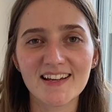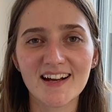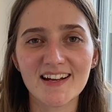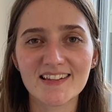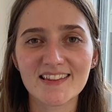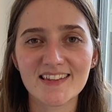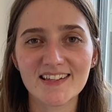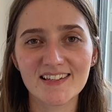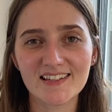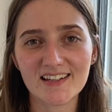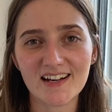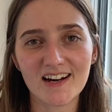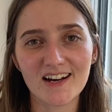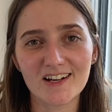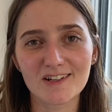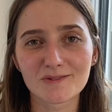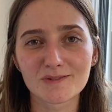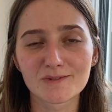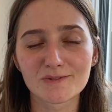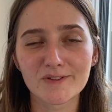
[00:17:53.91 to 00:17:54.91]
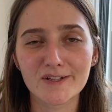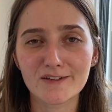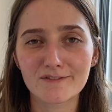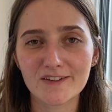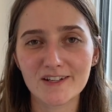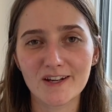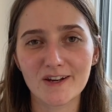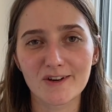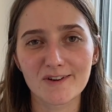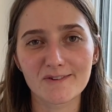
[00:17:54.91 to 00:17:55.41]
I think I will give it
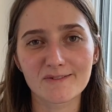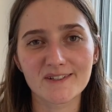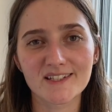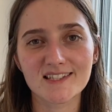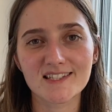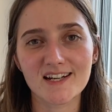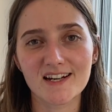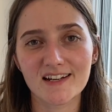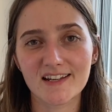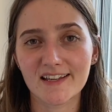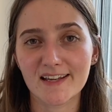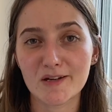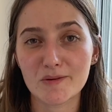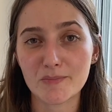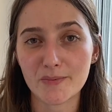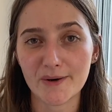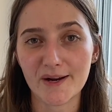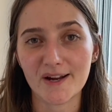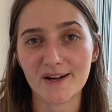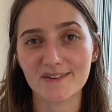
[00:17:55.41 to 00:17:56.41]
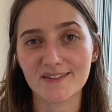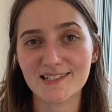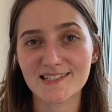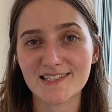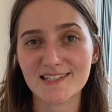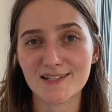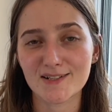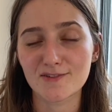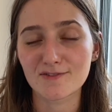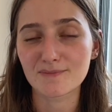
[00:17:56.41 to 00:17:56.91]
a go with dyeing it brown
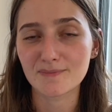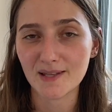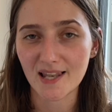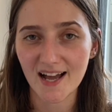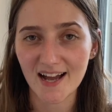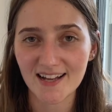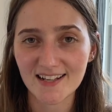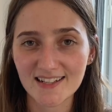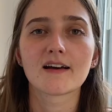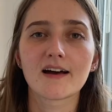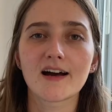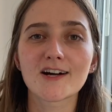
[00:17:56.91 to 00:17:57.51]
instead of black.